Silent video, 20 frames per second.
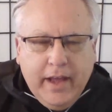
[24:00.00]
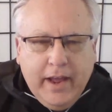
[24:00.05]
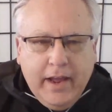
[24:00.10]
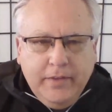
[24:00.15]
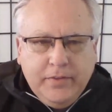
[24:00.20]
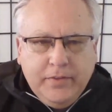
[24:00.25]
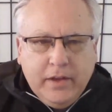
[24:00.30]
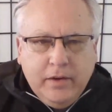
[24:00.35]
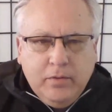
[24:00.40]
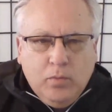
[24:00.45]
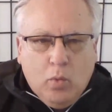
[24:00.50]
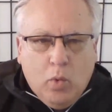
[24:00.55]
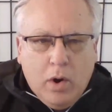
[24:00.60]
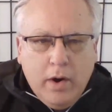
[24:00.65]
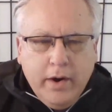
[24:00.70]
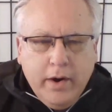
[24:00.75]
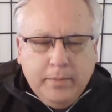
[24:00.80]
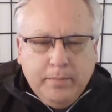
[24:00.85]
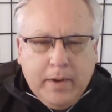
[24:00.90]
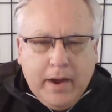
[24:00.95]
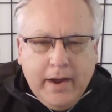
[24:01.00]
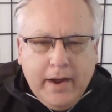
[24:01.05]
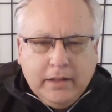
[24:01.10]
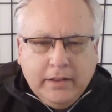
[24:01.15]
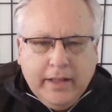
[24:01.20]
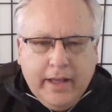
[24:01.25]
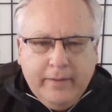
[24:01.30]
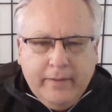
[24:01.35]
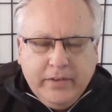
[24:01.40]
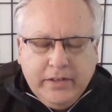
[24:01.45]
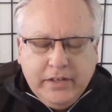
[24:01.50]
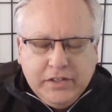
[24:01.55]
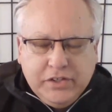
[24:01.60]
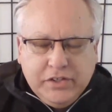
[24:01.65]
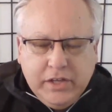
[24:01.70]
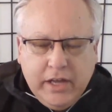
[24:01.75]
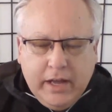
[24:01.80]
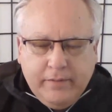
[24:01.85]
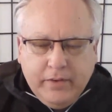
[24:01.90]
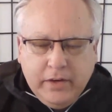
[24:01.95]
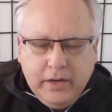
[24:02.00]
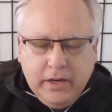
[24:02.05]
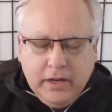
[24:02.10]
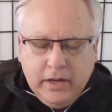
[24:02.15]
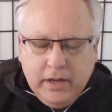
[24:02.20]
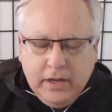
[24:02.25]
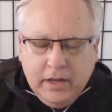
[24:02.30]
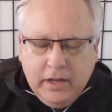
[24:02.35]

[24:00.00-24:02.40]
the eighth and won it by 11-7.